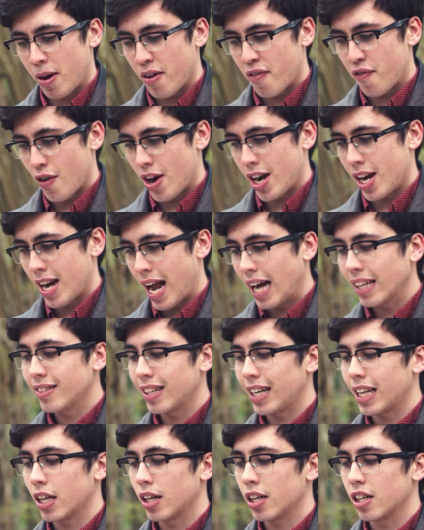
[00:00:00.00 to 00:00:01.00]
My friend
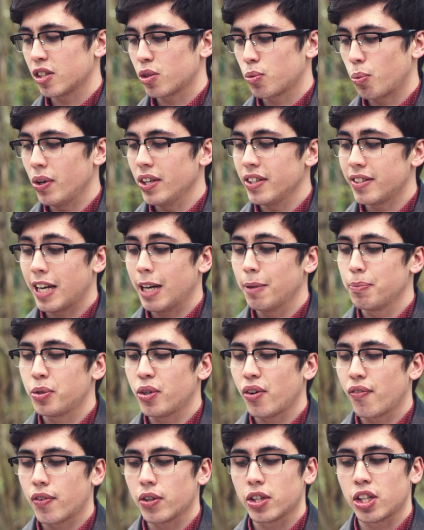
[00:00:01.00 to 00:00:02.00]
Natalie asked, what has helped
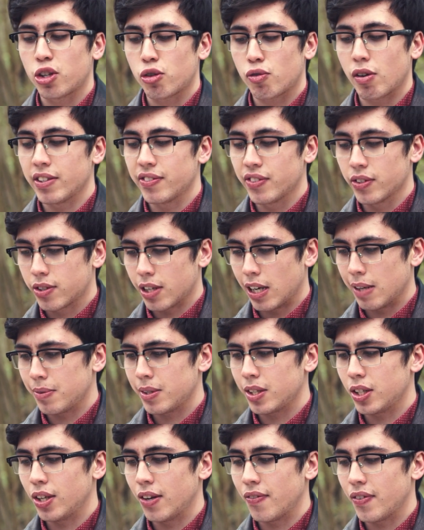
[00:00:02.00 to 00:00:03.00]
you through the stressful
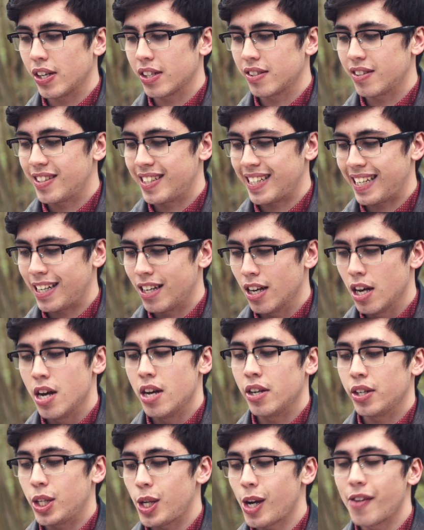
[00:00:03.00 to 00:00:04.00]
times at university?
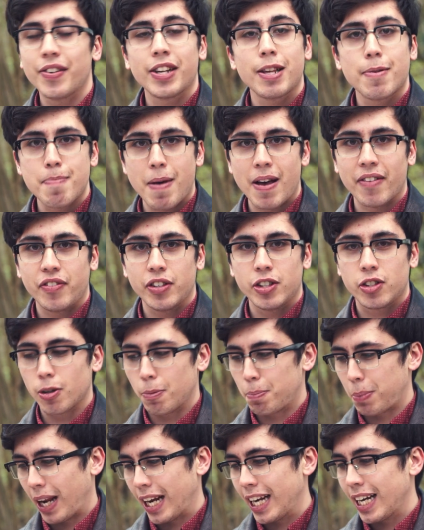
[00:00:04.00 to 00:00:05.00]
Do you have any methods
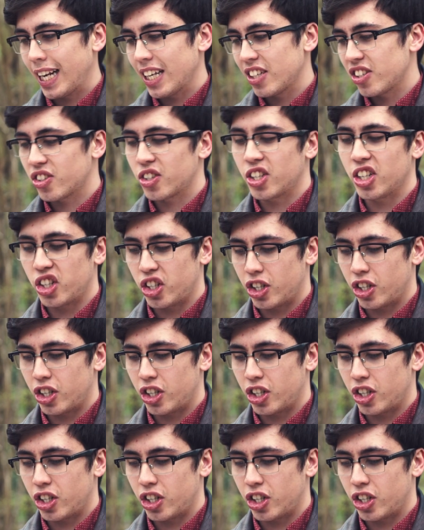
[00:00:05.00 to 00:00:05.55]
or playlists to